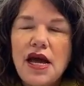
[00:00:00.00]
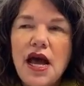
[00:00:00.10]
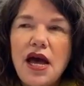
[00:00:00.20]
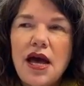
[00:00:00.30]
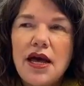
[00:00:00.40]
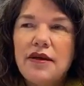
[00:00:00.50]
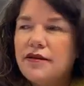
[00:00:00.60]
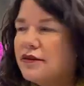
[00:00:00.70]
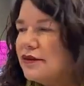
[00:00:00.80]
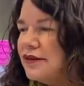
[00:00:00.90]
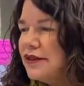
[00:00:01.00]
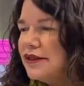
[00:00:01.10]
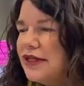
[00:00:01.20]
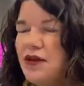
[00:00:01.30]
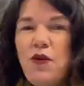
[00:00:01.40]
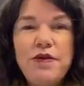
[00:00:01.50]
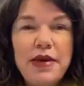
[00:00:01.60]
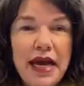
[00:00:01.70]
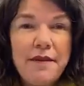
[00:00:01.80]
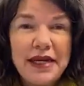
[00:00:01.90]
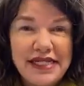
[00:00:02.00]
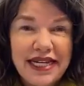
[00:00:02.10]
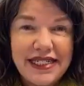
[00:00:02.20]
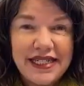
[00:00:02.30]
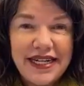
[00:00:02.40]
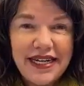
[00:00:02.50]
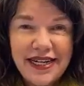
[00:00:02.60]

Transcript: Uh, we become addicted.